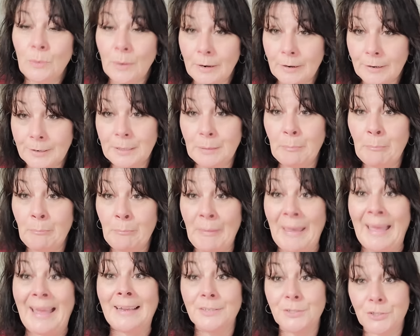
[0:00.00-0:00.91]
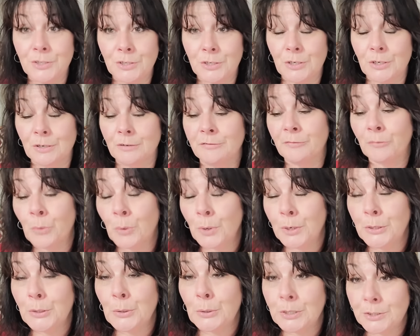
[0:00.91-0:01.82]
are an ambassador for
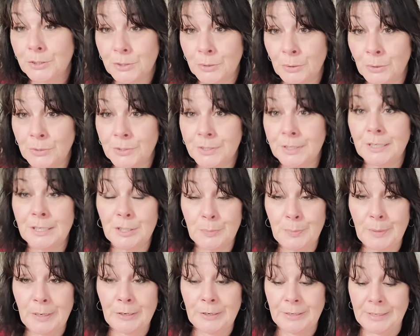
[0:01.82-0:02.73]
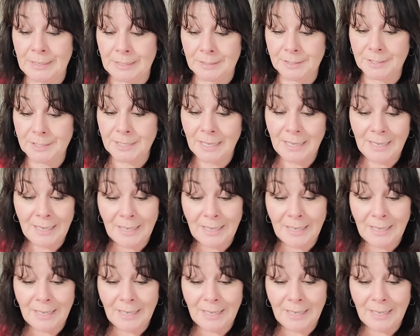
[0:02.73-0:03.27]
your soul's experience.